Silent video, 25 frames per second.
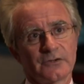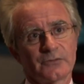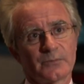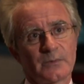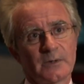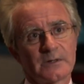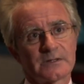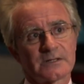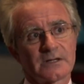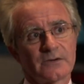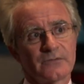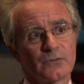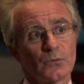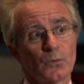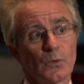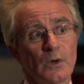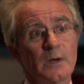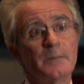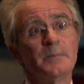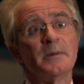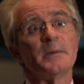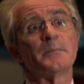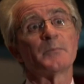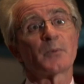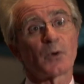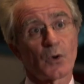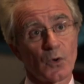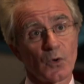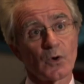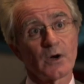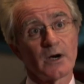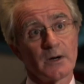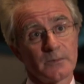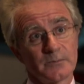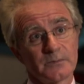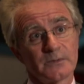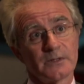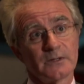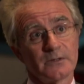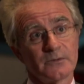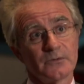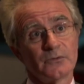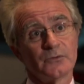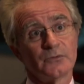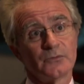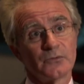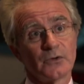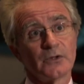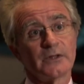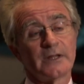The spacecraft will be programmed
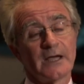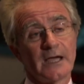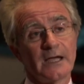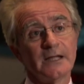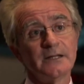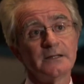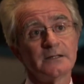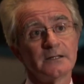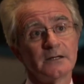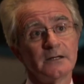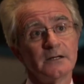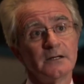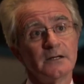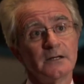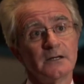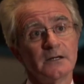for that.